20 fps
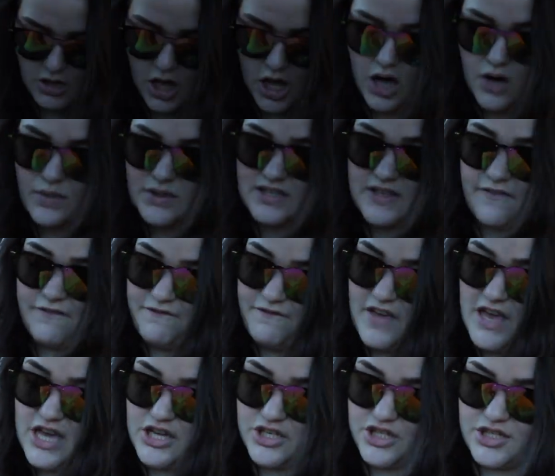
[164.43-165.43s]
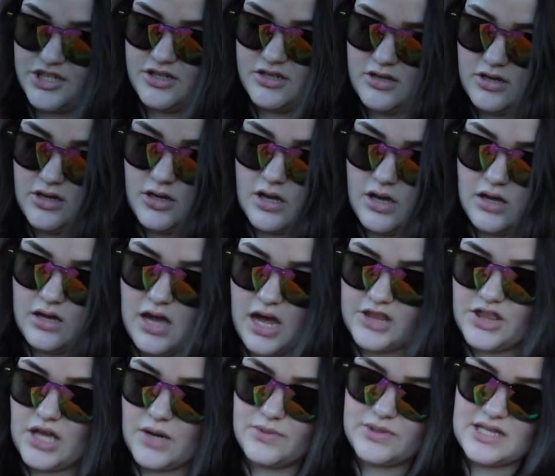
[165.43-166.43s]
Oh, it's a fish! I
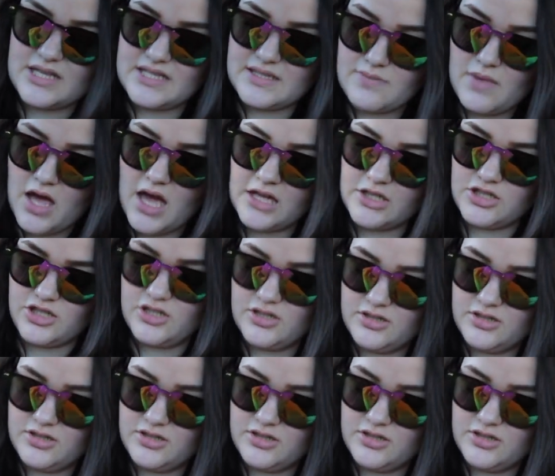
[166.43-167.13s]
thought it was a smudge.